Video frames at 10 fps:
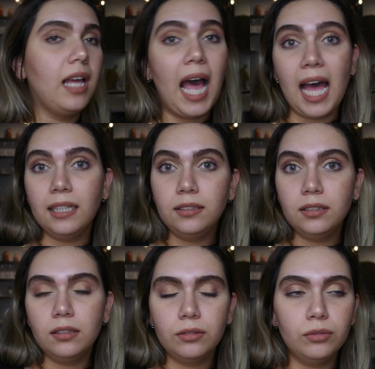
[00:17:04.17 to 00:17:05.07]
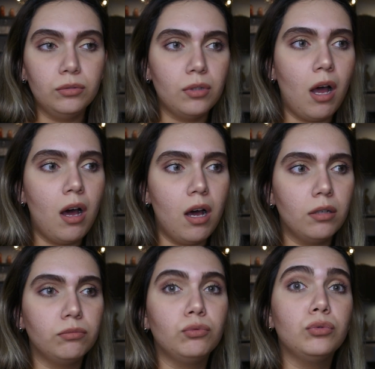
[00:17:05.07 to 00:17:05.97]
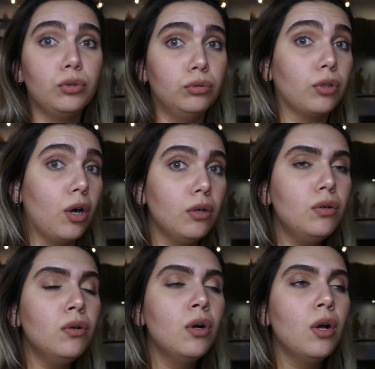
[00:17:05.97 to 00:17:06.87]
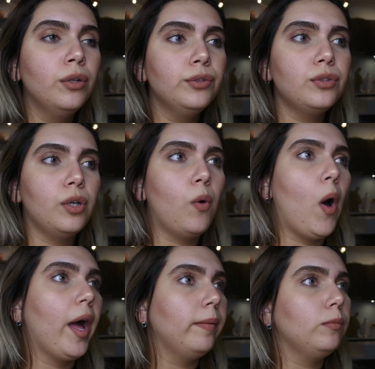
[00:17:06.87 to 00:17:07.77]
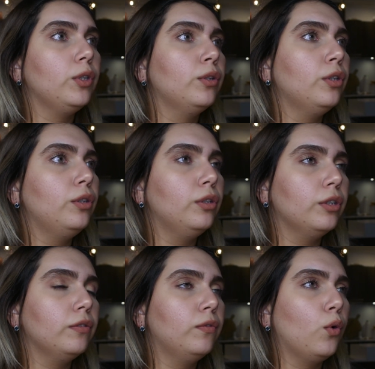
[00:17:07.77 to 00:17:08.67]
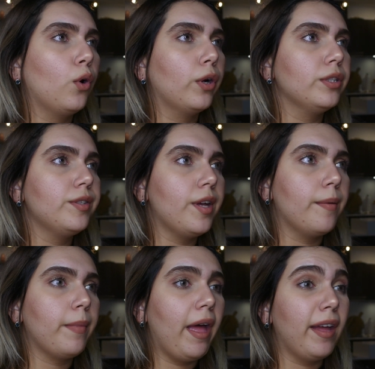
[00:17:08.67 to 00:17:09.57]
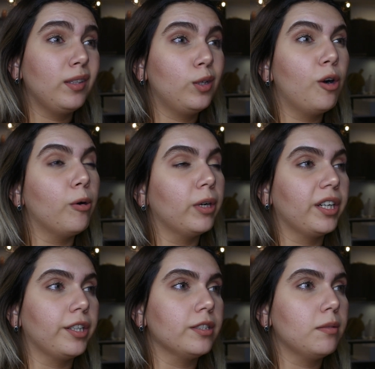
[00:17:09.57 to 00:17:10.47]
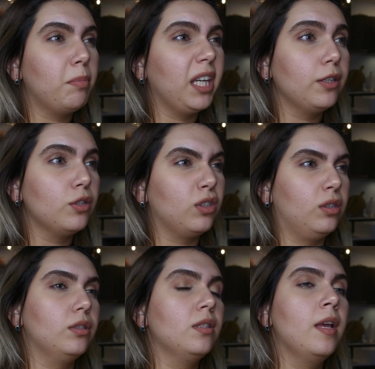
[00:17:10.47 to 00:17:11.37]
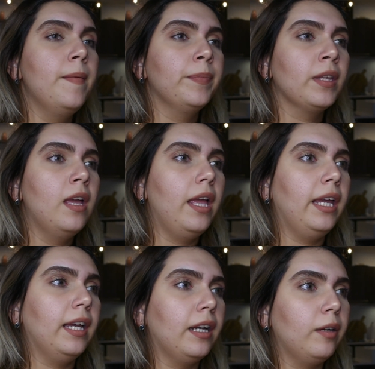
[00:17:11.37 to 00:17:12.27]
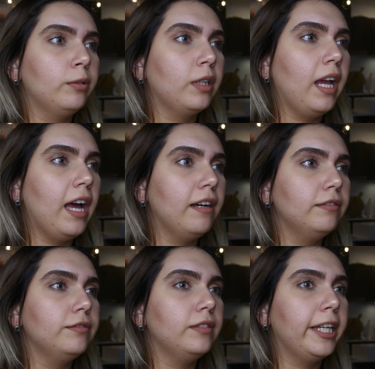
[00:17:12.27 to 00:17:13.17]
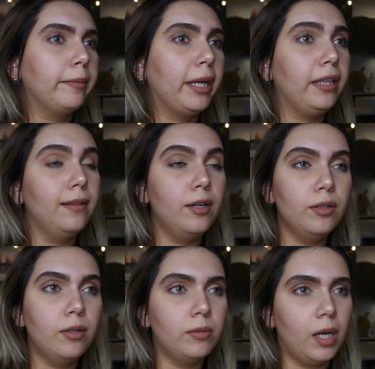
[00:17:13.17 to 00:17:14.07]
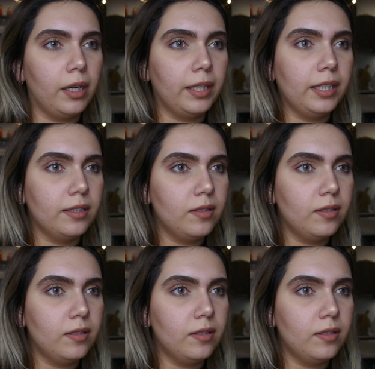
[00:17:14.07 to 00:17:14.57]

that uh, to grow so I'm gonna look for some headquarters pictures and I want to have like my logo on it